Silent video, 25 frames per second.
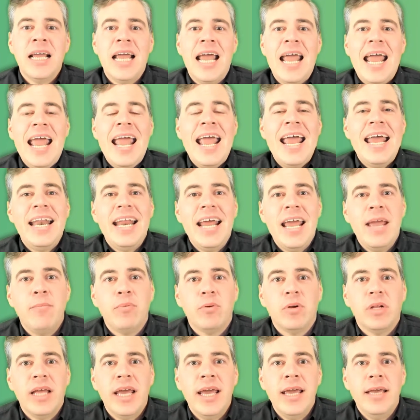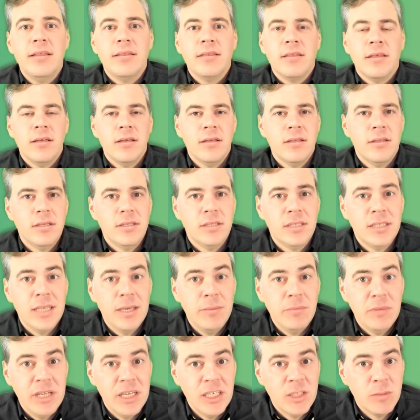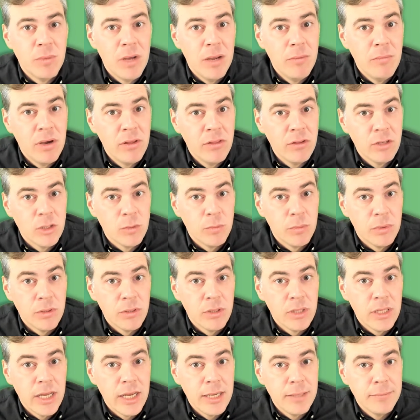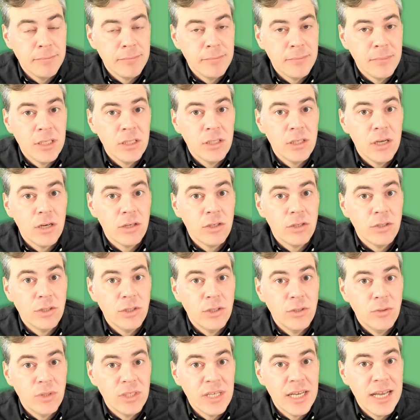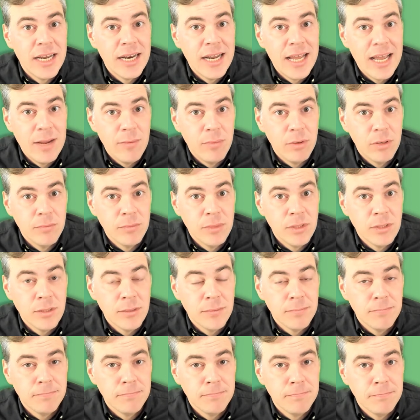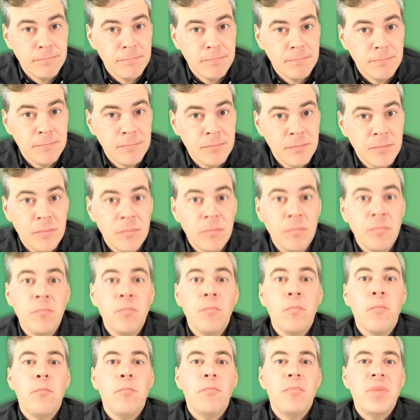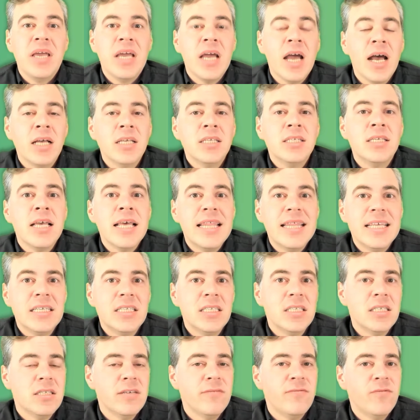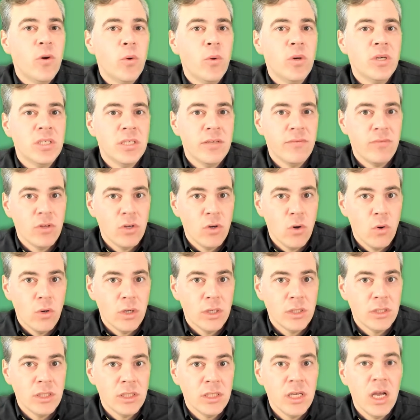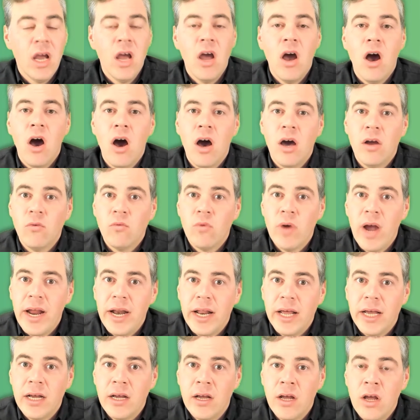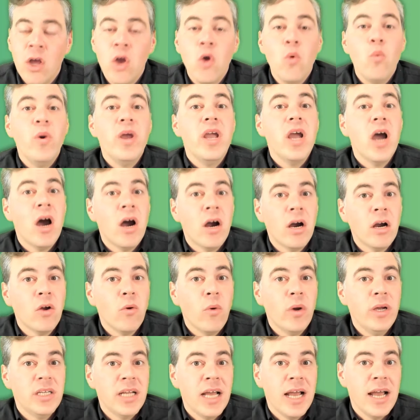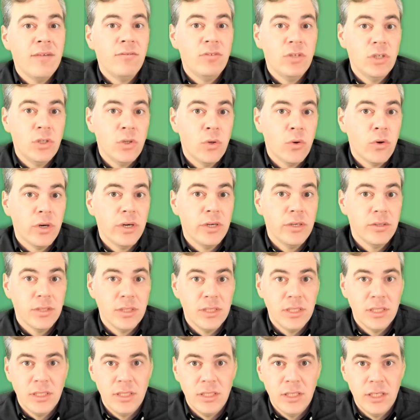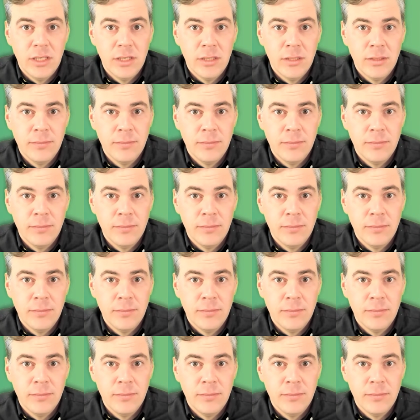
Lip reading: and April 8th, the same day as my mother's birthday, Dr. Suzanne Abrams. Because this is the focus of the course on writing, we are going to have tutorials this year.